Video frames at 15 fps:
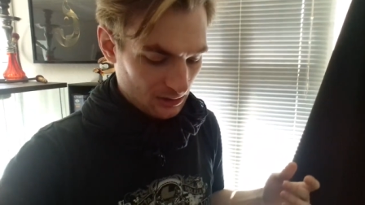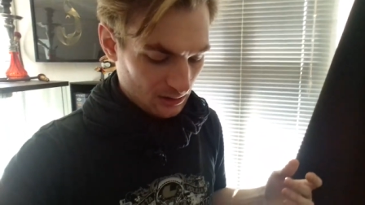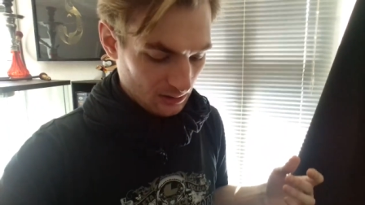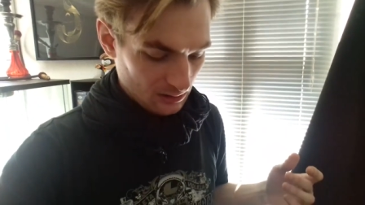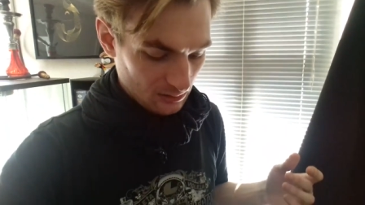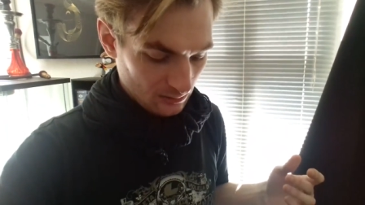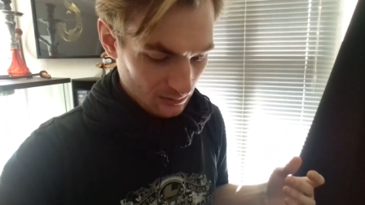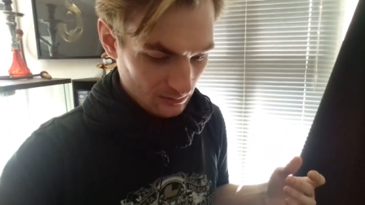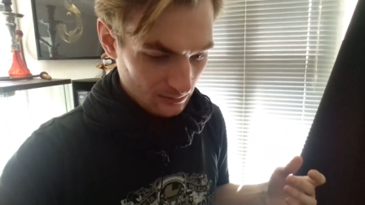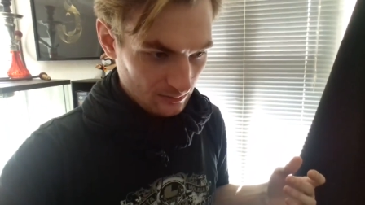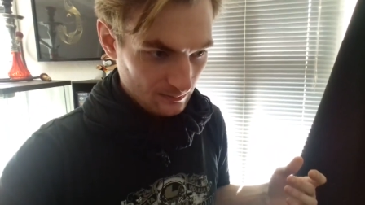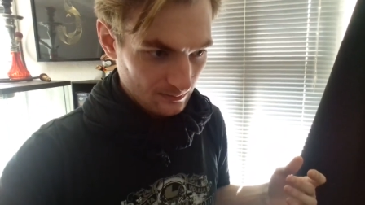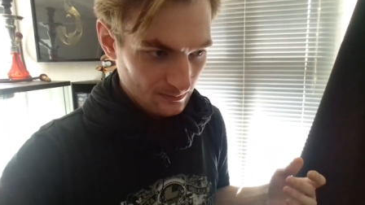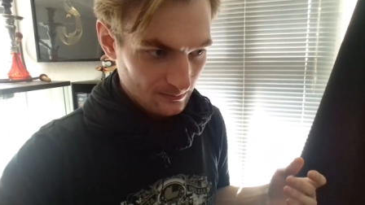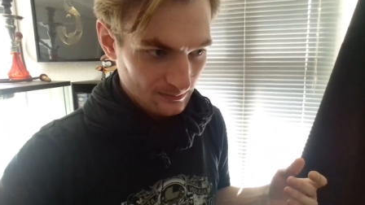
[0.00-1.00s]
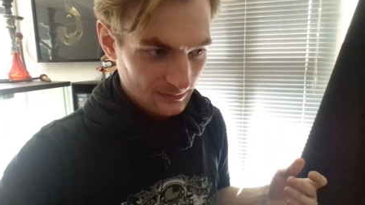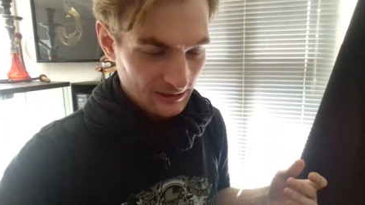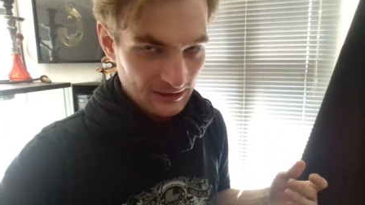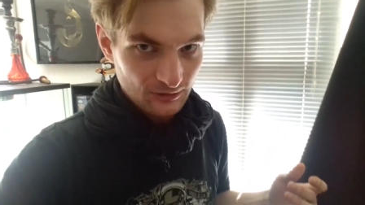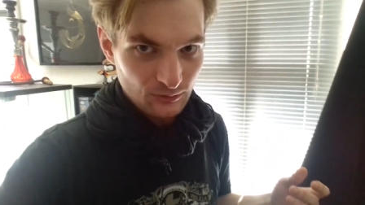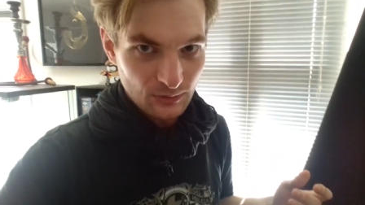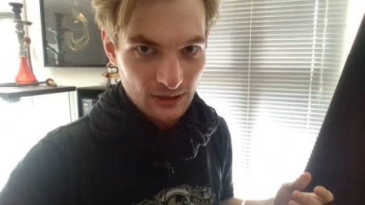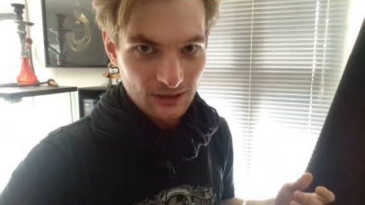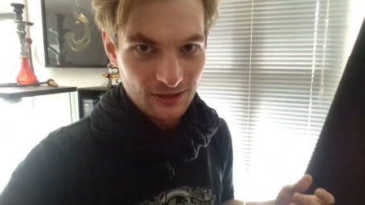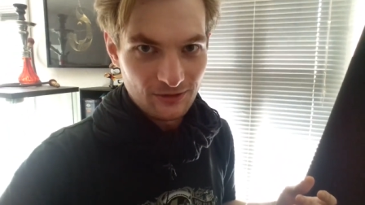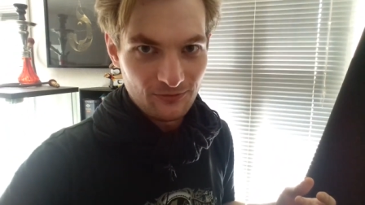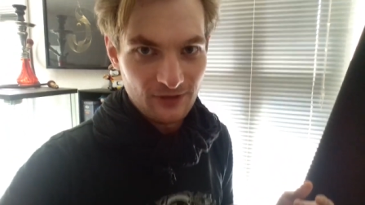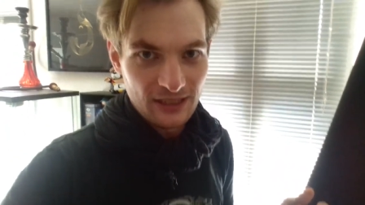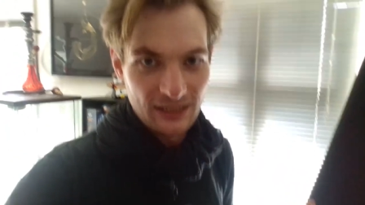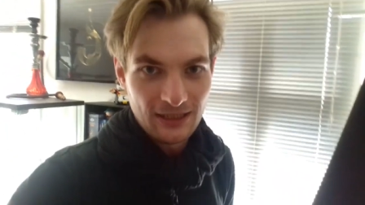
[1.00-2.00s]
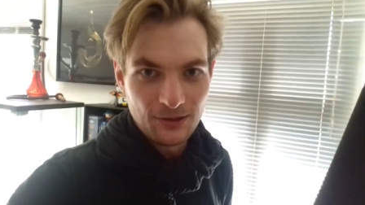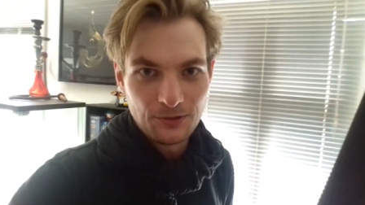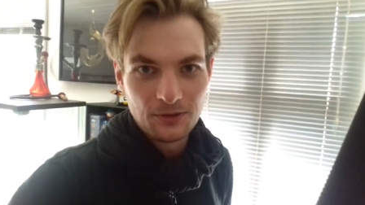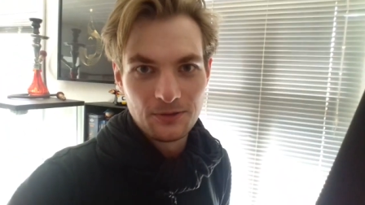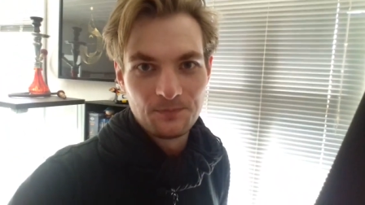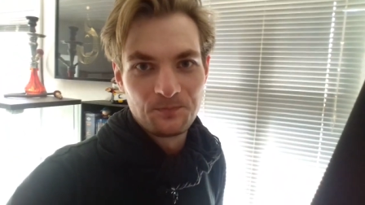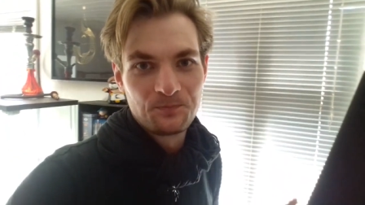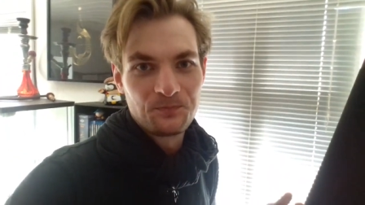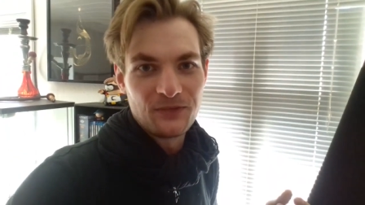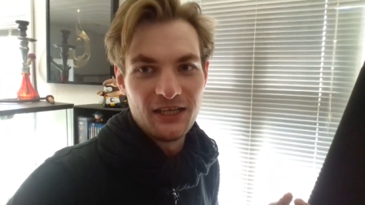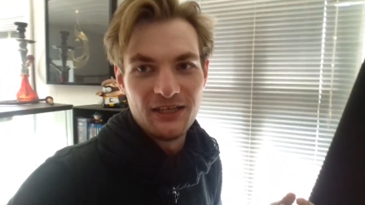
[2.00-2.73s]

but guess we're gonna find out.